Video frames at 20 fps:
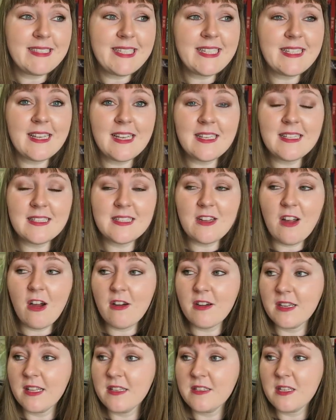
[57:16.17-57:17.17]
It's
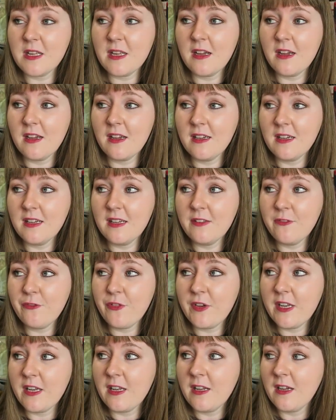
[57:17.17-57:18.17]
hard. There's an
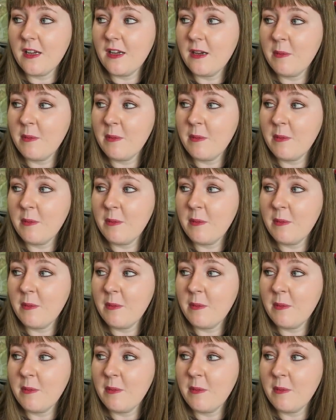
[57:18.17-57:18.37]
infinite